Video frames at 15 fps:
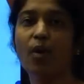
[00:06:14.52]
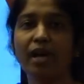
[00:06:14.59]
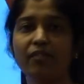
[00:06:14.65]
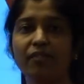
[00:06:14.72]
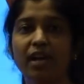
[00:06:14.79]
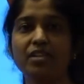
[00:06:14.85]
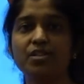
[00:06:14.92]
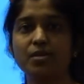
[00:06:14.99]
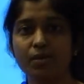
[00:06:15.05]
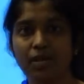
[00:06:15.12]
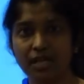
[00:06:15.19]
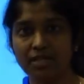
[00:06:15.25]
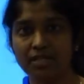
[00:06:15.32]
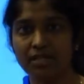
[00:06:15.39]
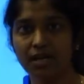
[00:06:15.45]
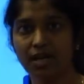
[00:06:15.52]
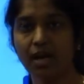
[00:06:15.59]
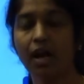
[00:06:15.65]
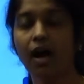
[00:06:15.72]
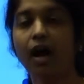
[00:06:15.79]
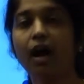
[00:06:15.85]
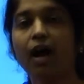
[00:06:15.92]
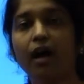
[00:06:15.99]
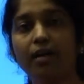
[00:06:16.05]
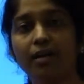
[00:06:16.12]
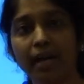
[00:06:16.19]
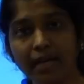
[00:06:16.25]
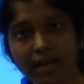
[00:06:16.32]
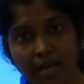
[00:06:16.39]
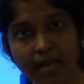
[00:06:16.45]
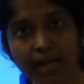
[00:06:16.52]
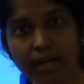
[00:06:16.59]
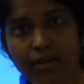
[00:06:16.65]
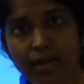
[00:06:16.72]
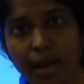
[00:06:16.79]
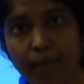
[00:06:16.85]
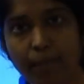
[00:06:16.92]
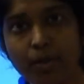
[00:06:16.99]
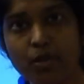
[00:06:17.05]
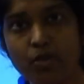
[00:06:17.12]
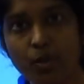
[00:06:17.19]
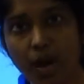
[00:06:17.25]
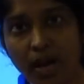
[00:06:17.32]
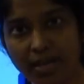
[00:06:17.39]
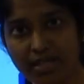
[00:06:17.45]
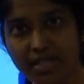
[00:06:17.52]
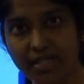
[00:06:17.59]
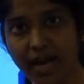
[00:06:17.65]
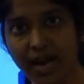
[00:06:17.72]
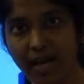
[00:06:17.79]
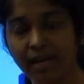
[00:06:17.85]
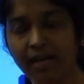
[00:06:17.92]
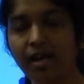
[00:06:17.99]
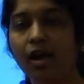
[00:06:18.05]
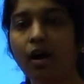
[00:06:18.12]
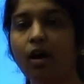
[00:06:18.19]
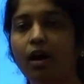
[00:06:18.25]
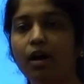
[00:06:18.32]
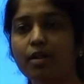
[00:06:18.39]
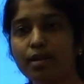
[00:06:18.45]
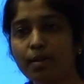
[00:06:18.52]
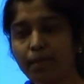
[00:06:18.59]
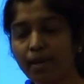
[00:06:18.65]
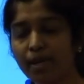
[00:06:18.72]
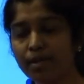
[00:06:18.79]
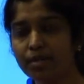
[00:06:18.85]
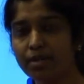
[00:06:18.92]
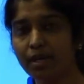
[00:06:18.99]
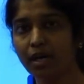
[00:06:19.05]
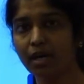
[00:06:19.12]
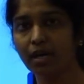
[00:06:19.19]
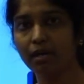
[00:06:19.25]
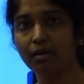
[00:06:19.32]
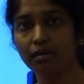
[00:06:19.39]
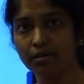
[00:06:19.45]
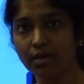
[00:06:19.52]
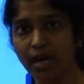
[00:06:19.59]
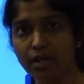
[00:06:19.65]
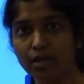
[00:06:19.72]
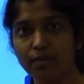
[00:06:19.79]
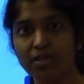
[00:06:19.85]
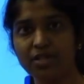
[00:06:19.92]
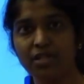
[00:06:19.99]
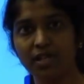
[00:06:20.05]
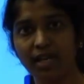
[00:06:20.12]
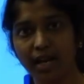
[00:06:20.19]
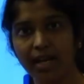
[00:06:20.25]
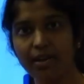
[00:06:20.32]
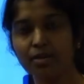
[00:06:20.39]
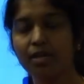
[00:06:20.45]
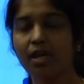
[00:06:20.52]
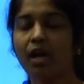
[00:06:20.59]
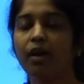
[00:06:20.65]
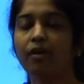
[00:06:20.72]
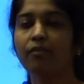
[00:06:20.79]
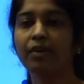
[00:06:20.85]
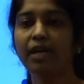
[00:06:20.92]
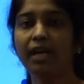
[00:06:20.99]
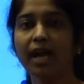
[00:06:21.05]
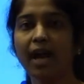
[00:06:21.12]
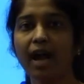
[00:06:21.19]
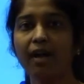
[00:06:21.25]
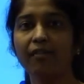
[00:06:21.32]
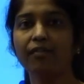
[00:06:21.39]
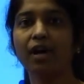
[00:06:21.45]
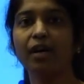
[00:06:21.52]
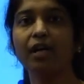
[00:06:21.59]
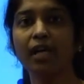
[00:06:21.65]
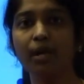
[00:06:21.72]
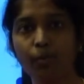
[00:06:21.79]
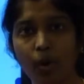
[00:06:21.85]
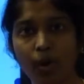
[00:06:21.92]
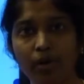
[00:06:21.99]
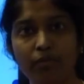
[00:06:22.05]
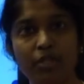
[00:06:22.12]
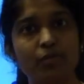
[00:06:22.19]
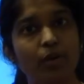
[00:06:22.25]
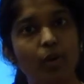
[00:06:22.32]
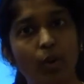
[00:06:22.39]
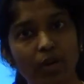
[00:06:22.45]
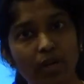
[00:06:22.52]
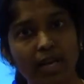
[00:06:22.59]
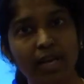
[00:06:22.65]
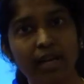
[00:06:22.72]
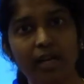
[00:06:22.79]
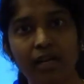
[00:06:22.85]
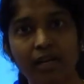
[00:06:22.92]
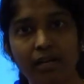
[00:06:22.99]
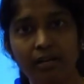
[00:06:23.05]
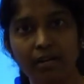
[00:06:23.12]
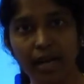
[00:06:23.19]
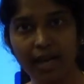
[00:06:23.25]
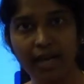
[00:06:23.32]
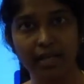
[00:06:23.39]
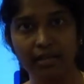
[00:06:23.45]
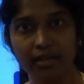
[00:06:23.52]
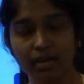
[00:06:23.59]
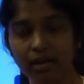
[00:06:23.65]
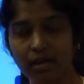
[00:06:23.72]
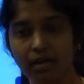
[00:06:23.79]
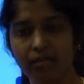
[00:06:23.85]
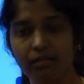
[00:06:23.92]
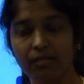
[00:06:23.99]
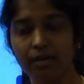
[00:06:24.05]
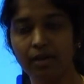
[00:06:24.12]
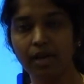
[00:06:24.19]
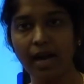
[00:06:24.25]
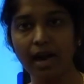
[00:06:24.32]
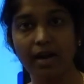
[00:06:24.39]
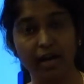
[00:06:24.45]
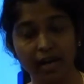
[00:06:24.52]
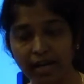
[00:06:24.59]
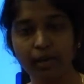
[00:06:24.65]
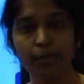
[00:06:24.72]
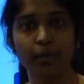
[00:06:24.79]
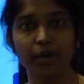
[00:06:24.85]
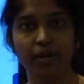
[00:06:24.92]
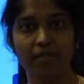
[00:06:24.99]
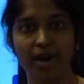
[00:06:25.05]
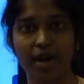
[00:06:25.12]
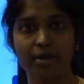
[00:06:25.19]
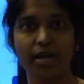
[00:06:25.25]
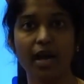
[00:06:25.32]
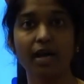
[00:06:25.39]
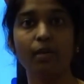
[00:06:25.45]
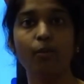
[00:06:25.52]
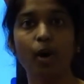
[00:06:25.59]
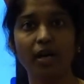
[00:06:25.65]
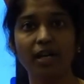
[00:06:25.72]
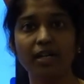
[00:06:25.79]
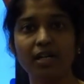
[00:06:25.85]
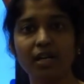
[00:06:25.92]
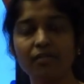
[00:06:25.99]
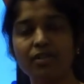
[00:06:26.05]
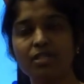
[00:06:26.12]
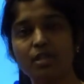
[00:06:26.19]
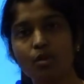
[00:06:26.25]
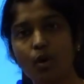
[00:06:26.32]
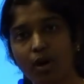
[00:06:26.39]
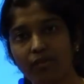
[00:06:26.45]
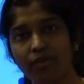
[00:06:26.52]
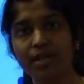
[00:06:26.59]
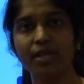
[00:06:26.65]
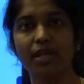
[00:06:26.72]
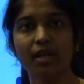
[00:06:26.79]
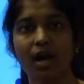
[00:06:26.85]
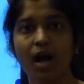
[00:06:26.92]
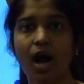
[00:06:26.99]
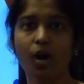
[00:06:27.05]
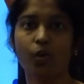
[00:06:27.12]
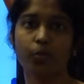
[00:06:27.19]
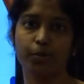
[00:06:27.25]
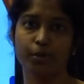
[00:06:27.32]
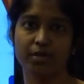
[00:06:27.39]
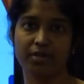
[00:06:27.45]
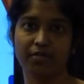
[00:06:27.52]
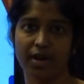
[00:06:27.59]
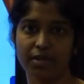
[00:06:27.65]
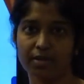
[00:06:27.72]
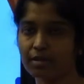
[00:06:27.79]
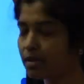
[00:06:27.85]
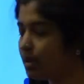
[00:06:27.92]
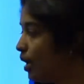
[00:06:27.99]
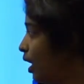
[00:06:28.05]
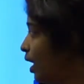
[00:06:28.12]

one-way street. Technical example to understand simplex transmission is we have a keyboard which will only take in an input device and a monitor which is always an output device.